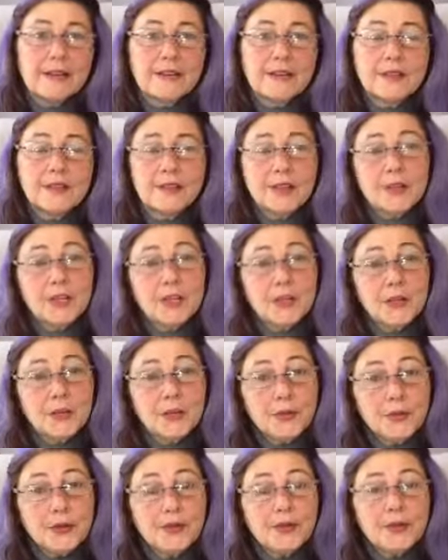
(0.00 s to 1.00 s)
They're
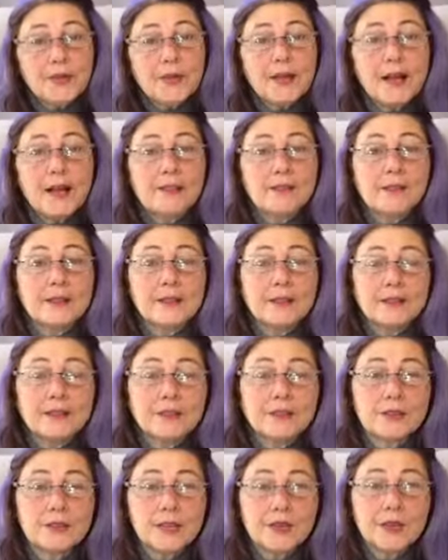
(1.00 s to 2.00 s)
cute if you have like a
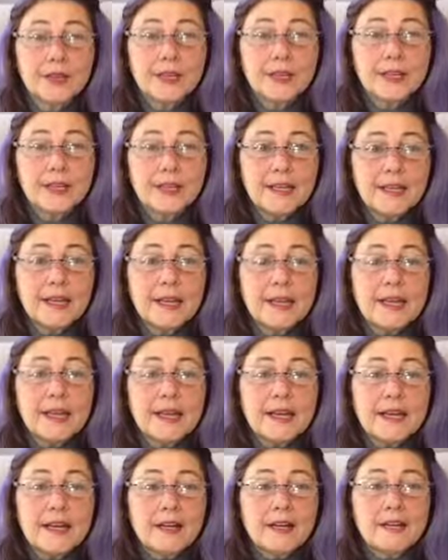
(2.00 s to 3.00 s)
little Yorkie
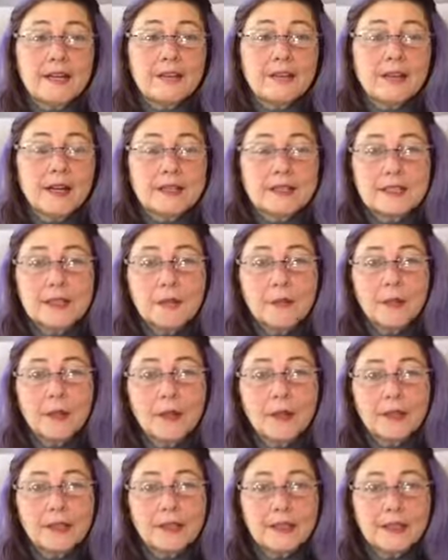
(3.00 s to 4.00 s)
and your dog's not
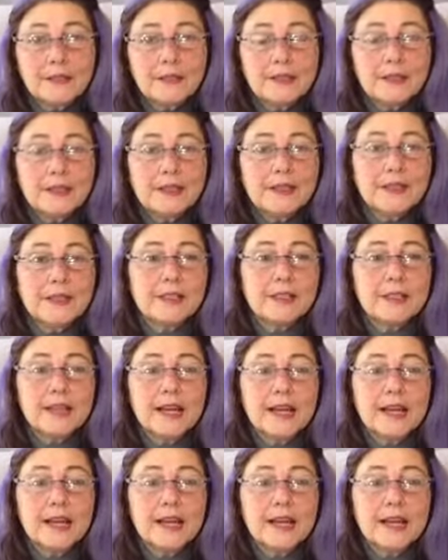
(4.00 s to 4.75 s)
pulling on the leash,